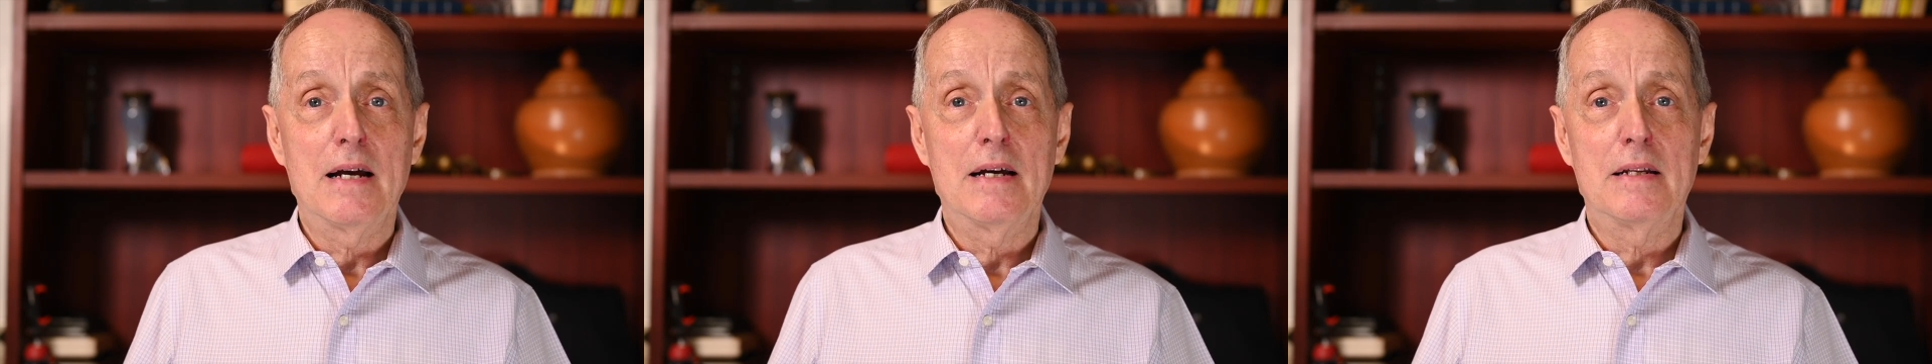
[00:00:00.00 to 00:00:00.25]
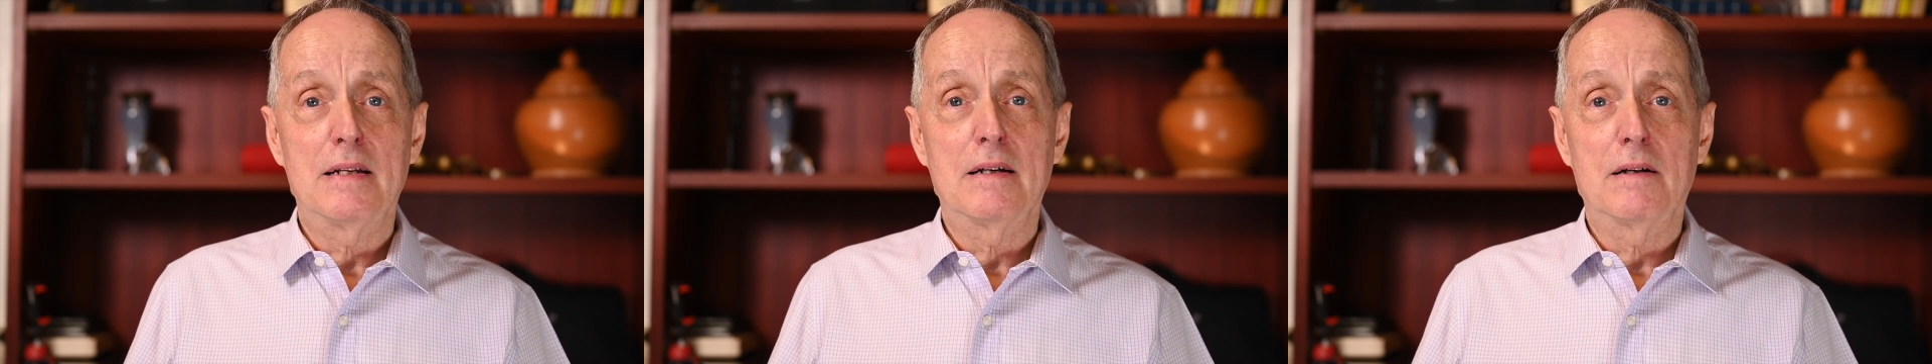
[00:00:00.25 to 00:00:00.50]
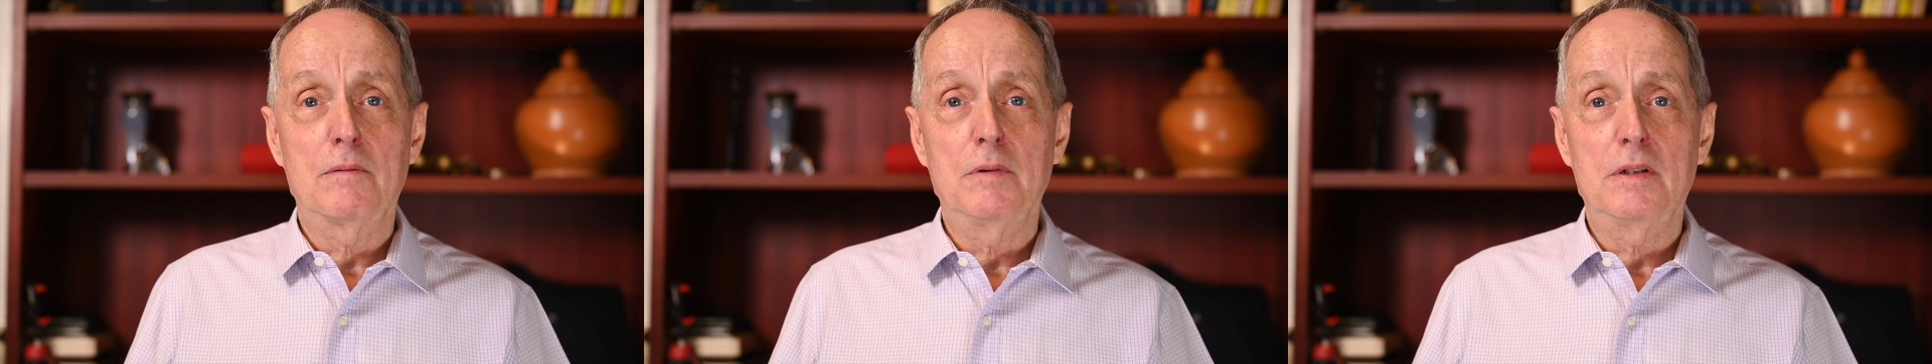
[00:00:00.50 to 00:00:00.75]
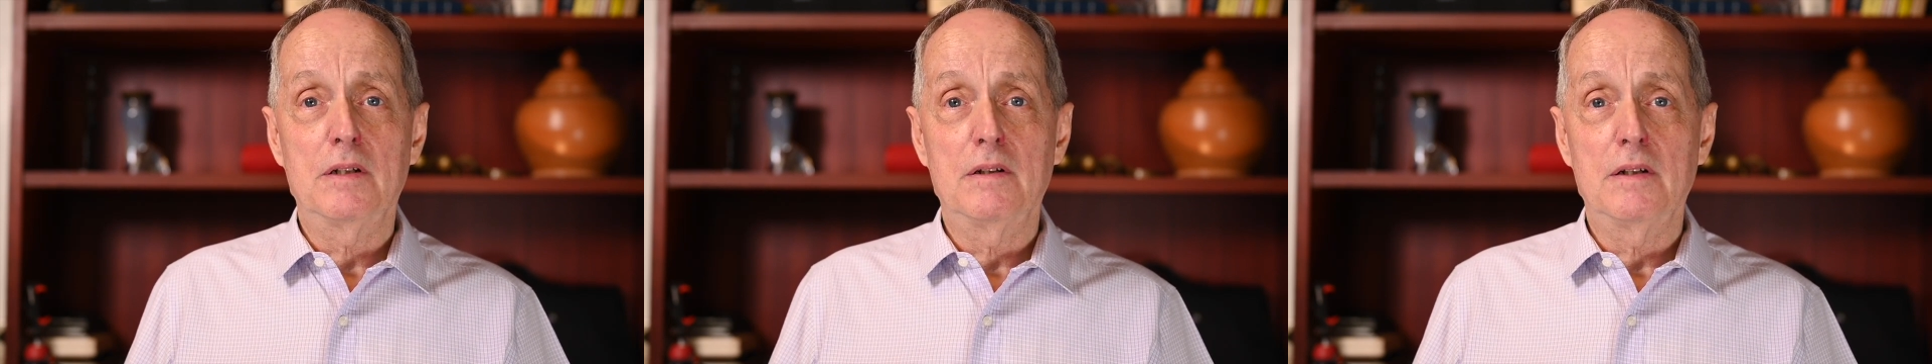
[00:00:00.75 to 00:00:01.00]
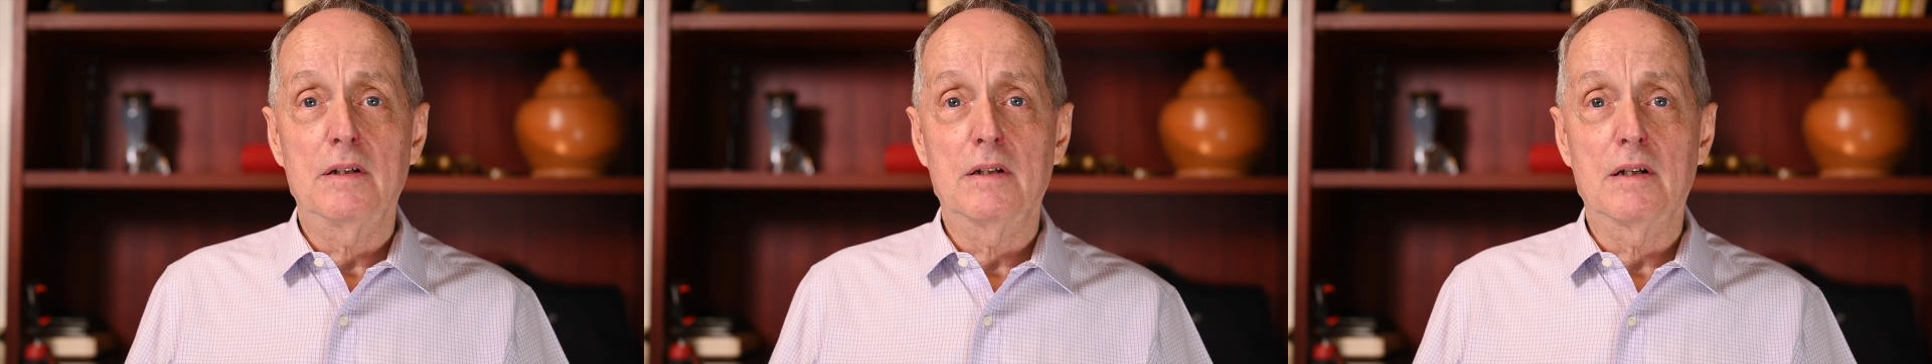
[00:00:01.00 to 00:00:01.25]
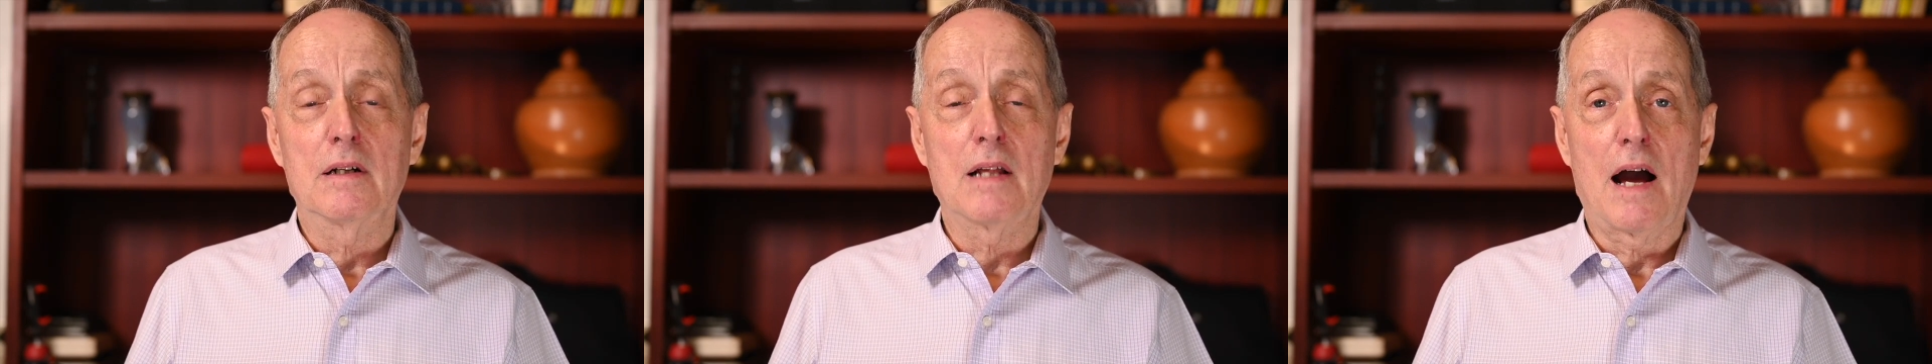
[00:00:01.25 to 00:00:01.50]
and we did
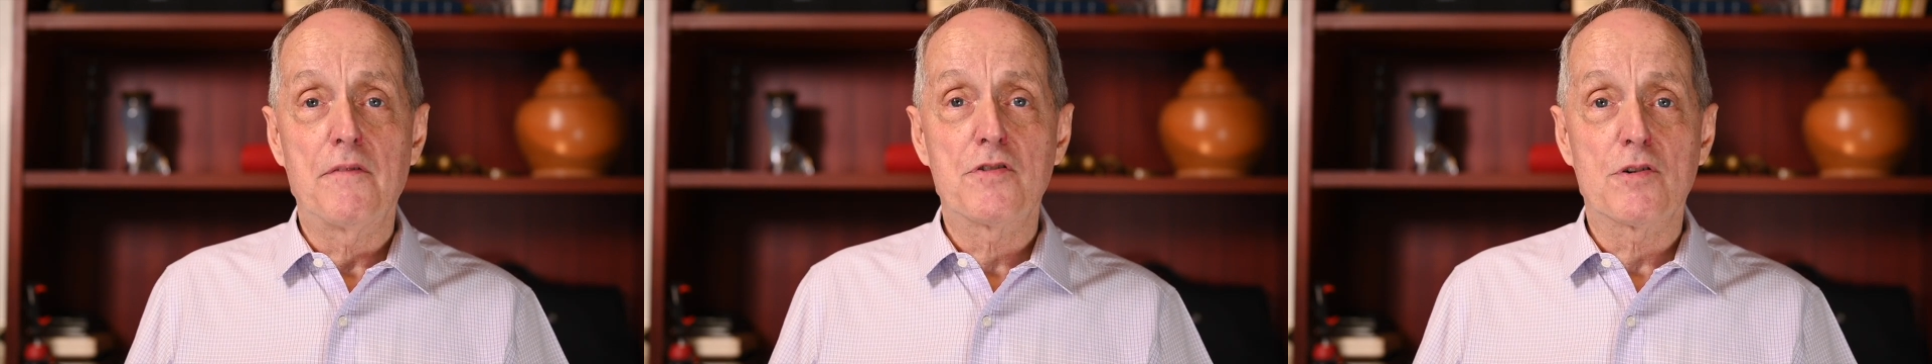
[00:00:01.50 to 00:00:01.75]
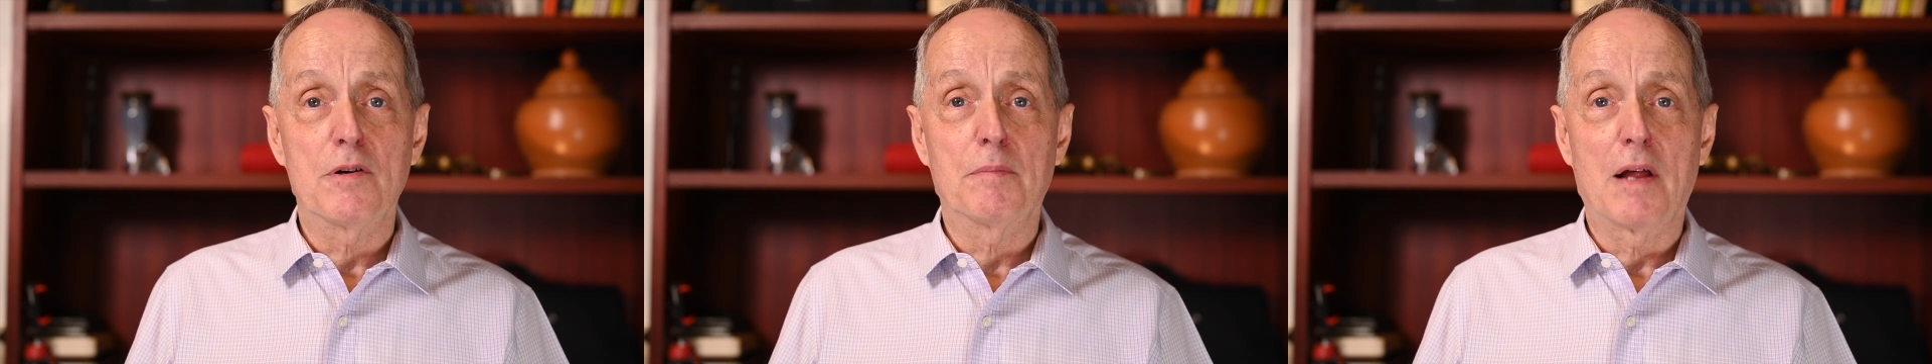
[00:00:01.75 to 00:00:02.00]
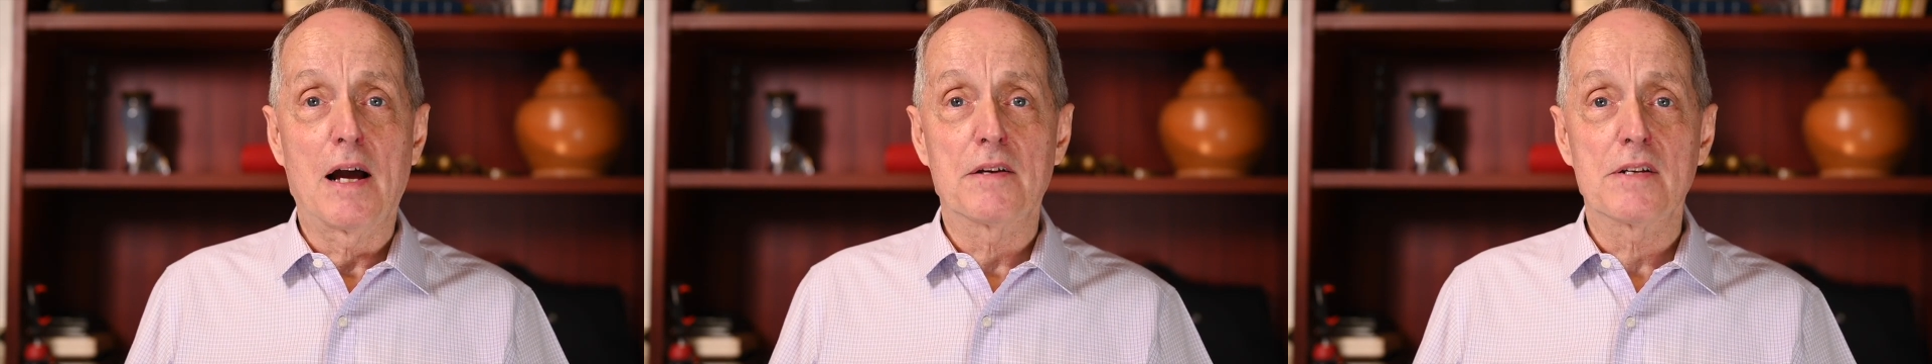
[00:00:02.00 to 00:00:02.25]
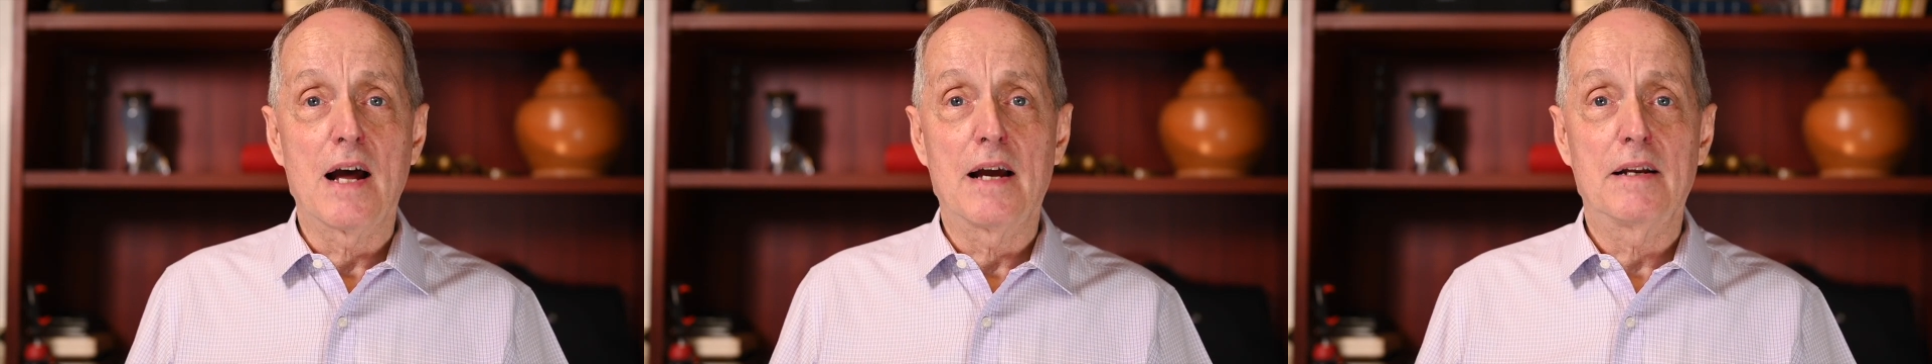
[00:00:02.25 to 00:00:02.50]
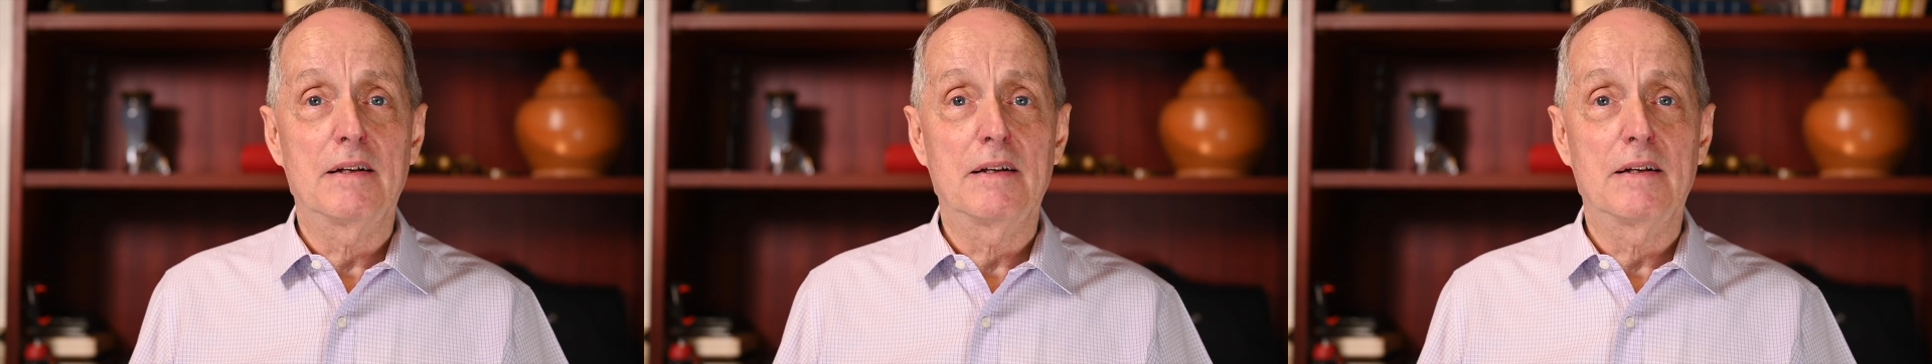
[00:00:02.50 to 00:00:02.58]
a live stream last night